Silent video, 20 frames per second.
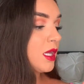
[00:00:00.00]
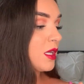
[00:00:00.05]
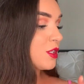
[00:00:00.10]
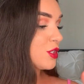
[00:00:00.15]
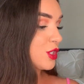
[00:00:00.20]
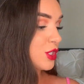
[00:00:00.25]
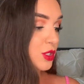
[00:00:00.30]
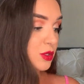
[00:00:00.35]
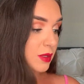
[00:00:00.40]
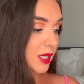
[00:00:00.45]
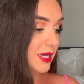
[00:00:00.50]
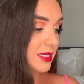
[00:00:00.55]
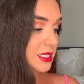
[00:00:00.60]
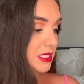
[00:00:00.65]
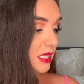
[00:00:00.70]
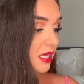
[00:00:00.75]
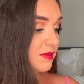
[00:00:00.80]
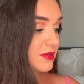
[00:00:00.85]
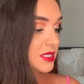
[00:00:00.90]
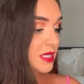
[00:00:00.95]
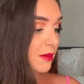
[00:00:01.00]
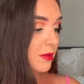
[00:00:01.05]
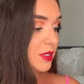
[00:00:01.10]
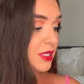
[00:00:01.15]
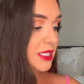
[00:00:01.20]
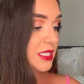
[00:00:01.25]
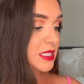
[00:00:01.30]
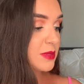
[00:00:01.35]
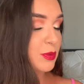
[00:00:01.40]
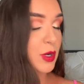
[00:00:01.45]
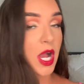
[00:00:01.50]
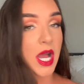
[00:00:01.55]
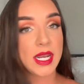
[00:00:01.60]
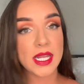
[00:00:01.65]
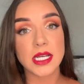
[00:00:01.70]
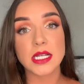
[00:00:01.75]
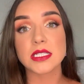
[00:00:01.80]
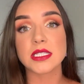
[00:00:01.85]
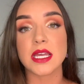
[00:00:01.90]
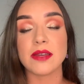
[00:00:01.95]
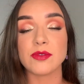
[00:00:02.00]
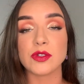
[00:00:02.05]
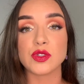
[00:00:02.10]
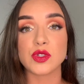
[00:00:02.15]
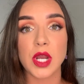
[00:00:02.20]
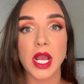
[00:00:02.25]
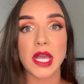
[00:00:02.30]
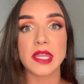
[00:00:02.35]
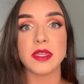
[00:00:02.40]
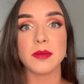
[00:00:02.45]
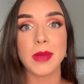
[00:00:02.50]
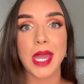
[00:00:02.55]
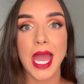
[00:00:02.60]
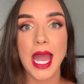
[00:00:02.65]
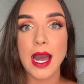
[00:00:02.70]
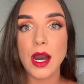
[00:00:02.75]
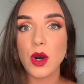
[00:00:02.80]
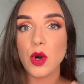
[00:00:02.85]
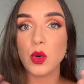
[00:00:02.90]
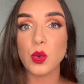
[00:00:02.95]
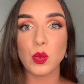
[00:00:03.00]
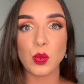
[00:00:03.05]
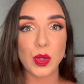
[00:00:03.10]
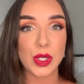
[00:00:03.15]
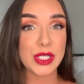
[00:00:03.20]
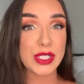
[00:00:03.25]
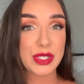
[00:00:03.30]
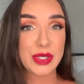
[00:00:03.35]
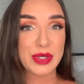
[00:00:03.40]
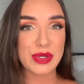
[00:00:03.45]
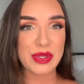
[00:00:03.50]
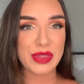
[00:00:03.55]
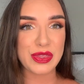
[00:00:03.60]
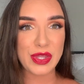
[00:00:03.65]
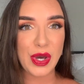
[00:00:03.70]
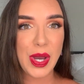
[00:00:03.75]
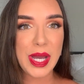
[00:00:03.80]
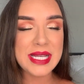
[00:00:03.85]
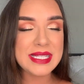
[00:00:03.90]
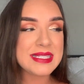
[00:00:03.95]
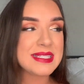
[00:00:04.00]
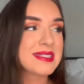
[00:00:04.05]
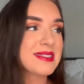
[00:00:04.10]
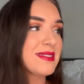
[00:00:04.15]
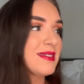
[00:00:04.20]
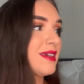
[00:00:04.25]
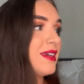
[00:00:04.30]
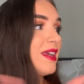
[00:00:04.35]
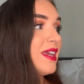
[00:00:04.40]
Do you guys love some of these products? Have you tried them out? What are your thoughts?